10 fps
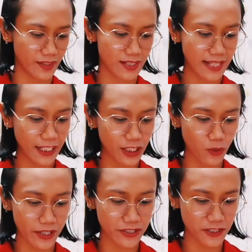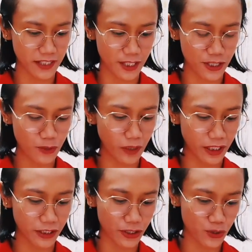Second question is, what
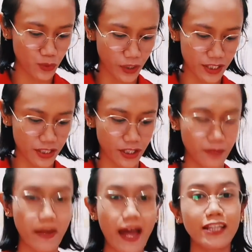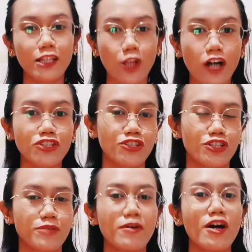are your short-term and
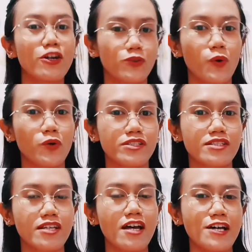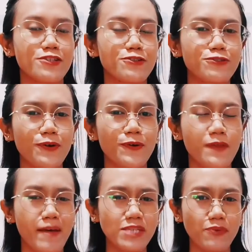long-term goals? So
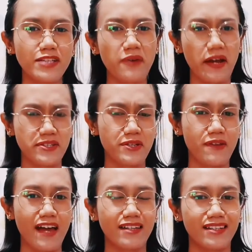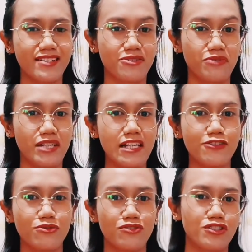the best way to answer that is really
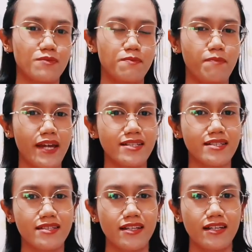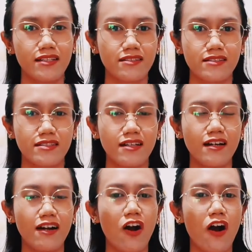to just base it
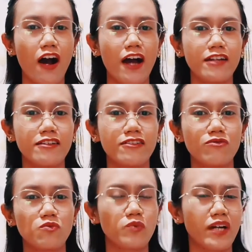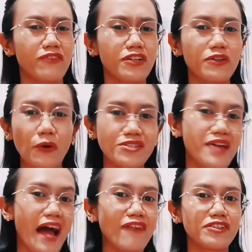on whatever goals
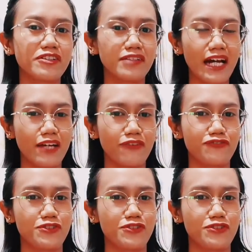you have in your life.